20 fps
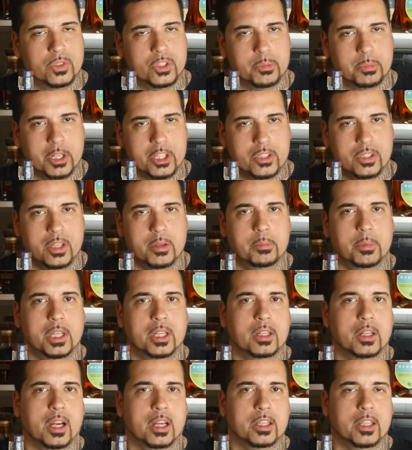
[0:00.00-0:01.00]
especially
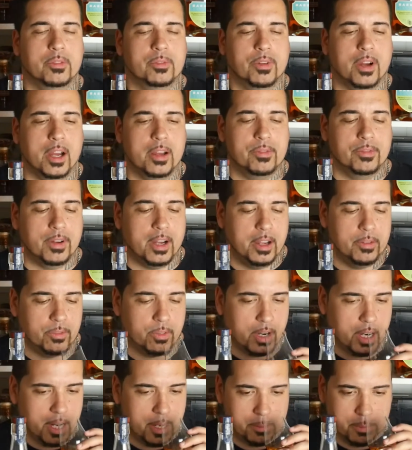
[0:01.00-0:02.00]
being 95.5
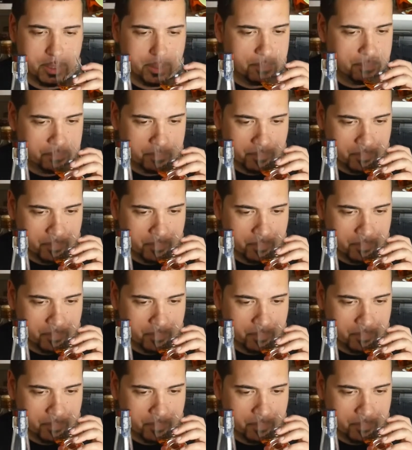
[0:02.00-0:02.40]
rye. But